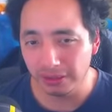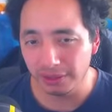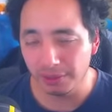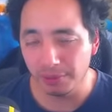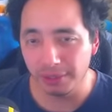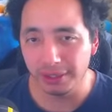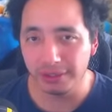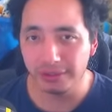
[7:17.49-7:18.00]

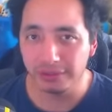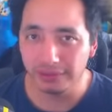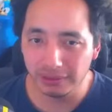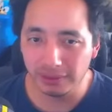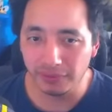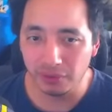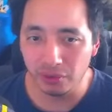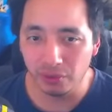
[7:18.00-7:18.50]
otherwise
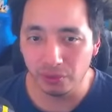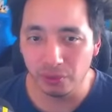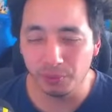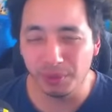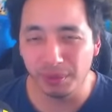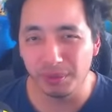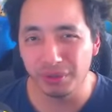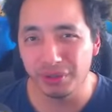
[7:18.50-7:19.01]
if you do it too
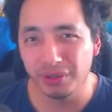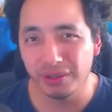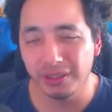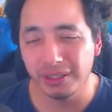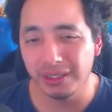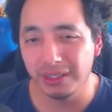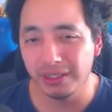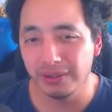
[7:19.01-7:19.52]
prematurely